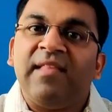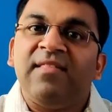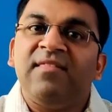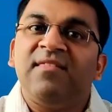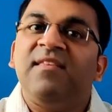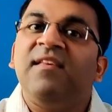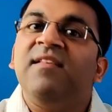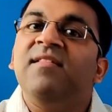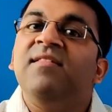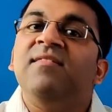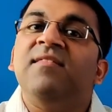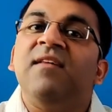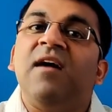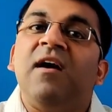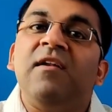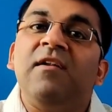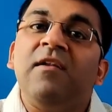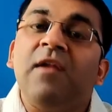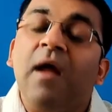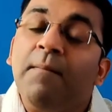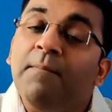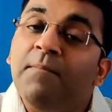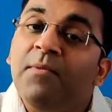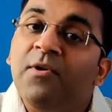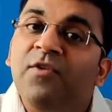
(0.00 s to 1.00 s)
And since a
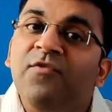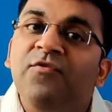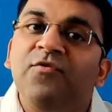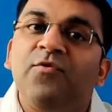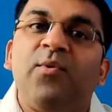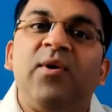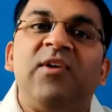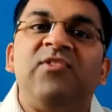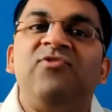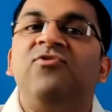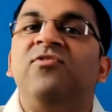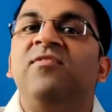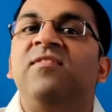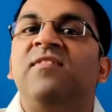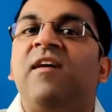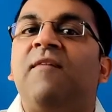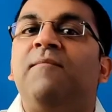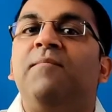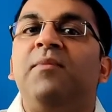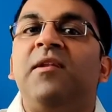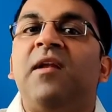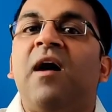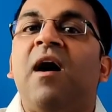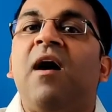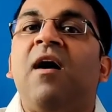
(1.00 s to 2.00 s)
number of questions
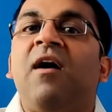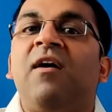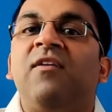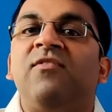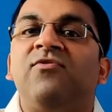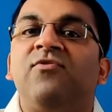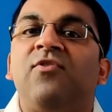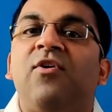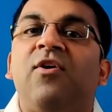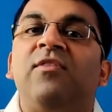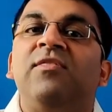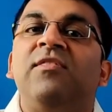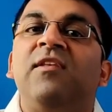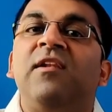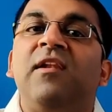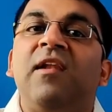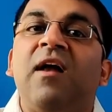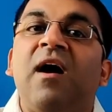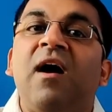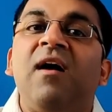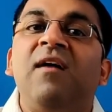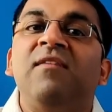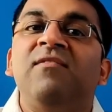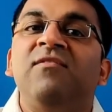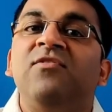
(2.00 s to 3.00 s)
have been asked on the
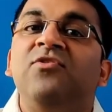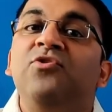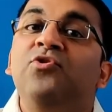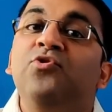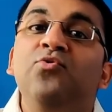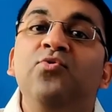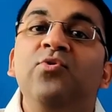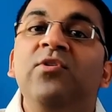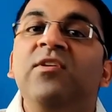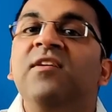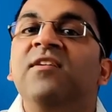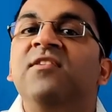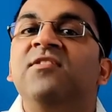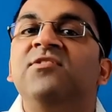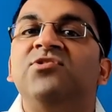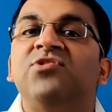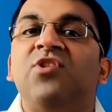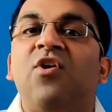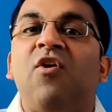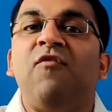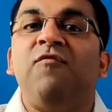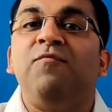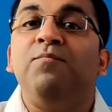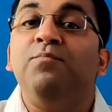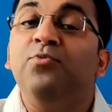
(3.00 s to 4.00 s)
last 2
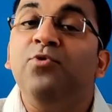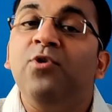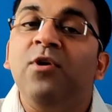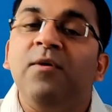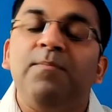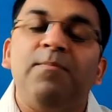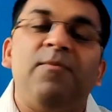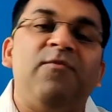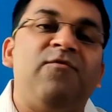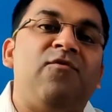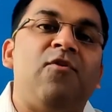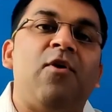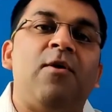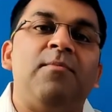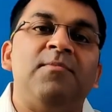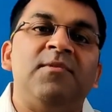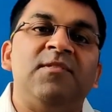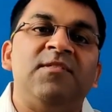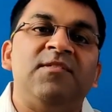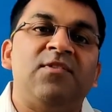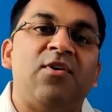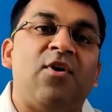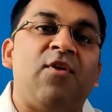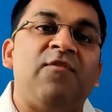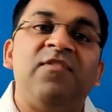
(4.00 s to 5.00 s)
years of poor
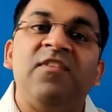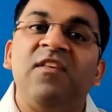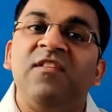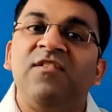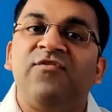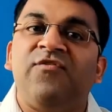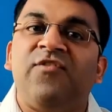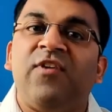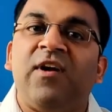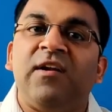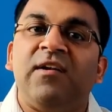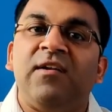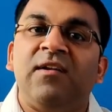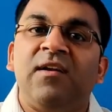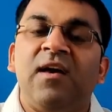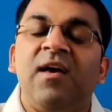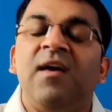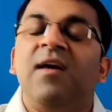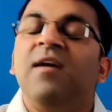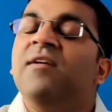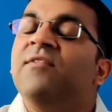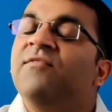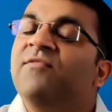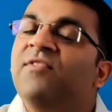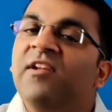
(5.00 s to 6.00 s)
performance of this fund,
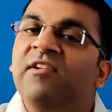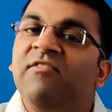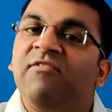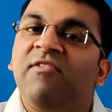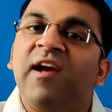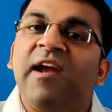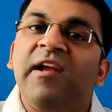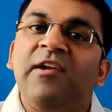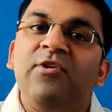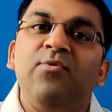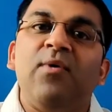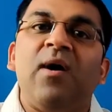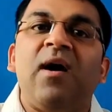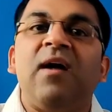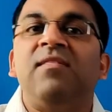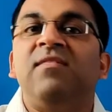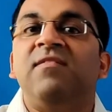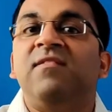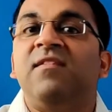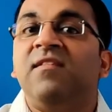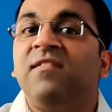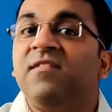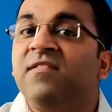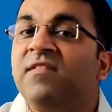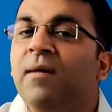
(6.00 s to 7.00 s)
we'll try to
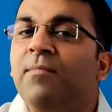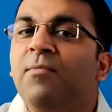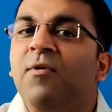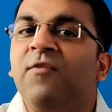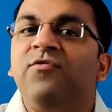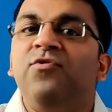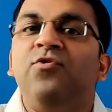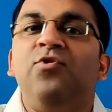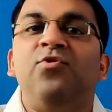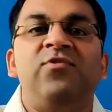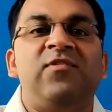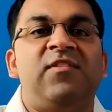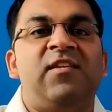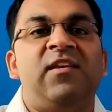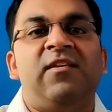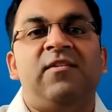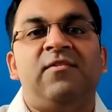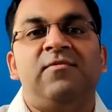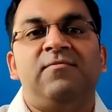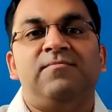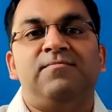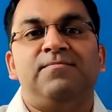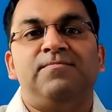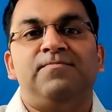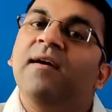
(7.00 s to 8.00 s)
answer some of those
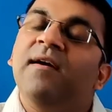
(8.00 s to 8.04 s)
here.